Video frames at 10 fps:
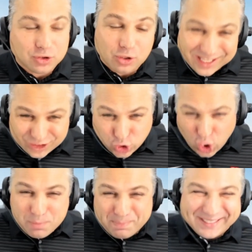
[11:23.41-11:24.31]
So they
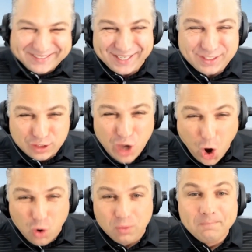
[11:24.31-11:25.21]
should be 6 and
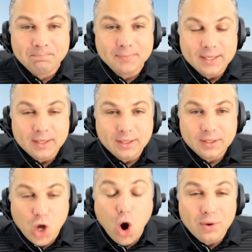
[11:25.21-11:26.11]
0
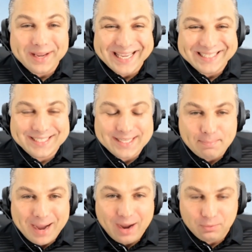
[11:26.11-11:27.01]
going into the
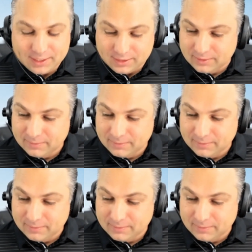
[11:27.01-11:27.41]
bye week.